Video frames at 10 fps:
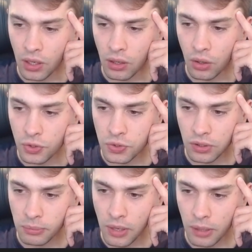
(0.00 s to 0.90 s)
Also in
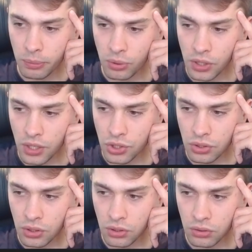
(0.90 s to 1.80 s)
my
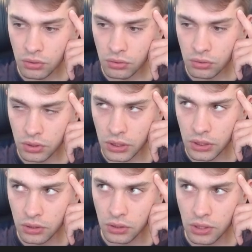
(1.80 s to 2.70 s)
preparation,
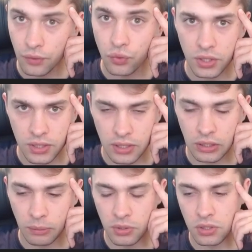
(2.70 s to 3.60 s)
in different
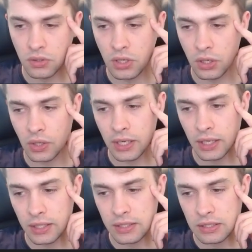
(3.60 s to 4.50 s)
setup and scenario, I
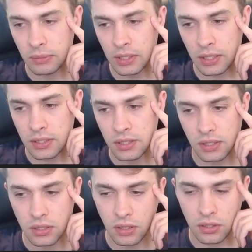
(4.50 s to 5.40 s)
had some knight
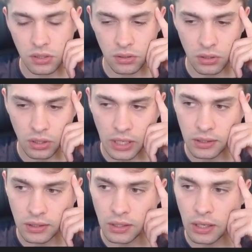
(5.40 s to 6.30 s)
c6
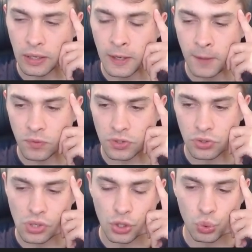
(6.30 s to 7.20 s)
idea.
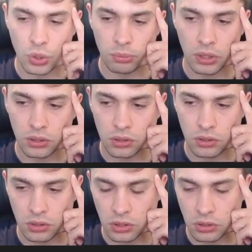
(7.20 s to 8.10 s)
Strange one, but
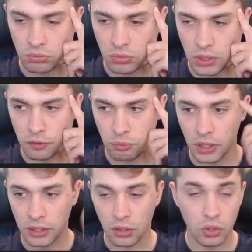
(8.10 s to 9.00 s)
if
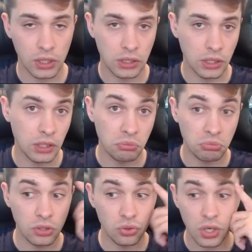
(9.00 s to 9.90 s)
played correctly,
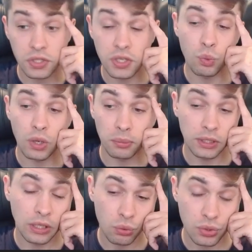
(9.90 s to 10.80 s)
interesting one. But
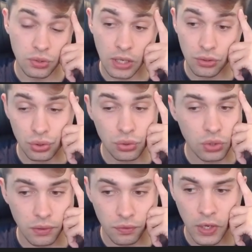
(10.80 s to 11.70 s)
I was unsure
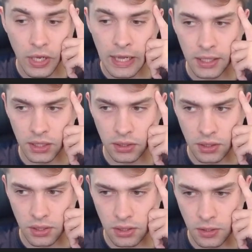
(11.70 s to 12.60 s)
if in
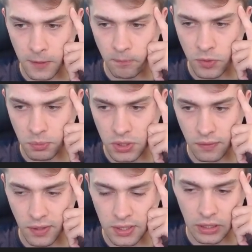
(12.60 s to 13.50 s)
this
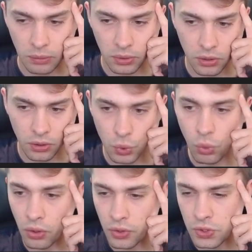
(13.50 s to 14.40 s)
specific setup it also
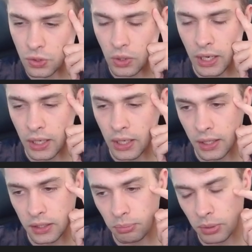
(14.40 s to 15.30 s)
works. So I
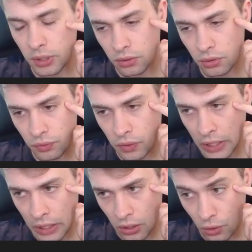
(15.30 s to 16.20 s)
had plenty
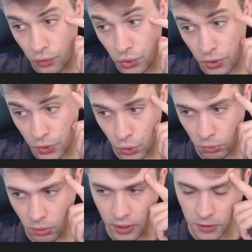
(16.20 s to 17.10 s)
of choices to be
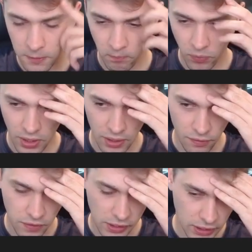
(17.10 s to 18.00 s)
made. And
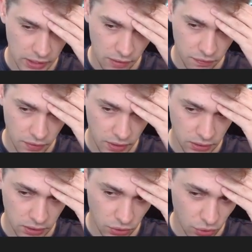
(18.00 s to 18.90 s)
funny enough, I
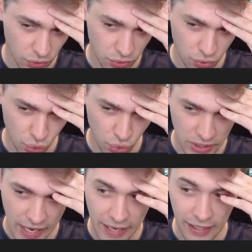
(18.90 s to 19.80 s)
did not choose
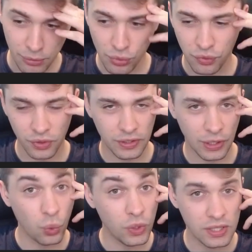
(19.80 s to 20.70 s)
any move on the
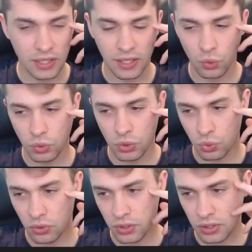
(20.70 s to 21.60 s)
queen side, which
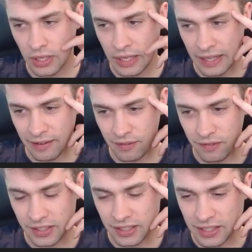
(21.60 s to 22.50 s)
was
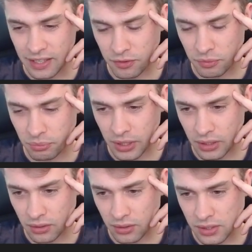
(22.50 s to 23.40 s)
funny enough
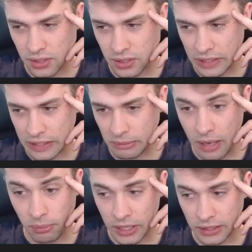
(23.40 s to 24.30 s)
because I
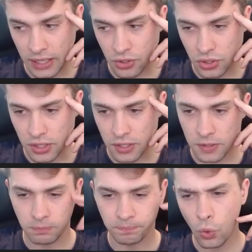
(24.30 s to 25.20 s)
played h6.
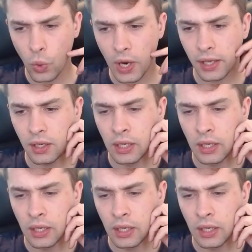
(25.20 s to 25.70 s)
Why?